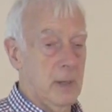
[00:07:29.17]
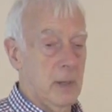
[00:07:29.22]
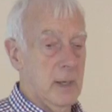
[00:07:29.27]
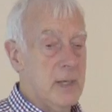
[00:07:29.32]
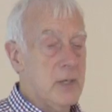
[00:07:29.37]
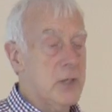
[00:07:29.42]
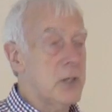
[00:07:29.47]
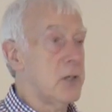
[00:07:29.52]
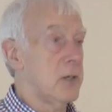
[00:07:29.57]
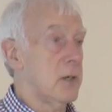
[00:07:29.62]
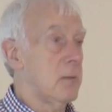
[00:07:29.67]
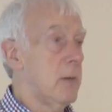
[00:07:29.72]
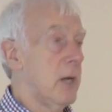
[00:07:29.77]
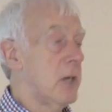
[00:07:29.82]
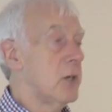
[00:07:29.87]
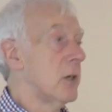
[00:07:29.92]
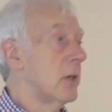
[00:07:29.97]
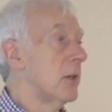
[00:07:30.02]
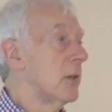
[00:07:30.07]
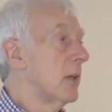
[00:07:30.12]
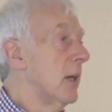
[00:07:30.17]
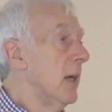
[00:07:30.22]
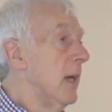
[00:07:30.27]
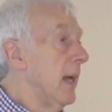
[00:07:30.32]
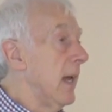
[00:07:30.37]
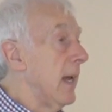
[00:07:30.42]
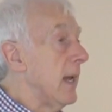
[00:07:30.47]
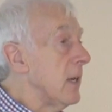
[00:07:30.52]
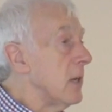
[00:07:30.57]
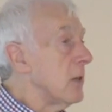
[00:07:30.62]
integer measures
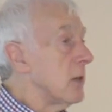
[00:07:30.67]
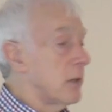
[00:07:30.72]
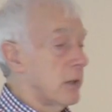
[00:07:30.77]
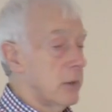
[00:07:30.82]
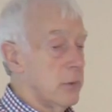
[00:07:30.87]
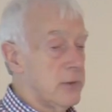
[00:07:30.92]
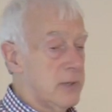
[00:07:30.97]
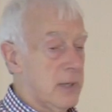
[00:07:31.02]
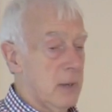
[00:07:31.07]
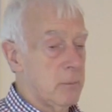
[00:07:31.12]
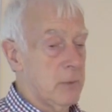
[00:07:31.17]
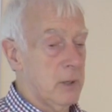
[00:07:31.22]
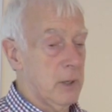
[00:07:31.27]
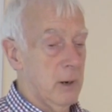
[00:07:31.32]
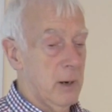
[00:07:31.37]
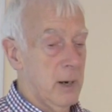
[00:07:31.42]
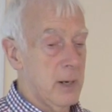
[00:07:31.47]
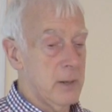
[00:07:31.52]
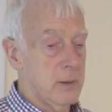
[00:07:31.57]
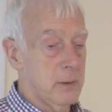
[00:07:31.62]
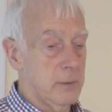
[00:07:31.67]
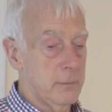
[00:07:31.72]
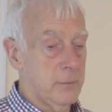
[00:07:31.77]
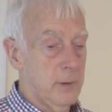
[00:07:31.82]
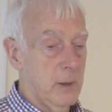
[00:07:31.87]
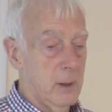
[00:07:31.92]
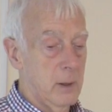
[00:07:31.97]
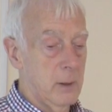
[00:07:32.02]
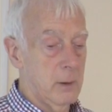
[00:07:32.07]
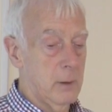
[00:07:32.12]
into some kind
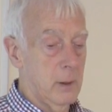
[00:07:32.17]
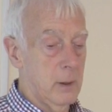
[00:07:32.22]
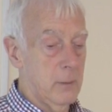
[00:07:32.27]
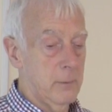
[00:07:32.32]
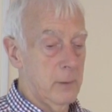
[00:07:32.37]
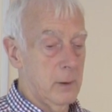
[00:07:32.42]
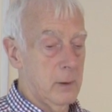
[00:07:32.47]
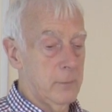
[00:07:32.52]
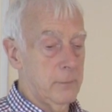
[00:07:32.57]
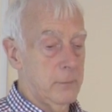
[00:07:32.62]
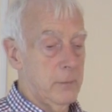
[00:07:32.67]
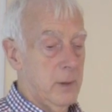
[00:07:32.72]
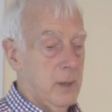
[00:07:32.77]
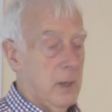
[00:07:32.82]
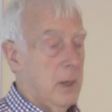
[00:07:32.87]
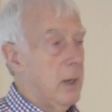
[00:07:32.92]
of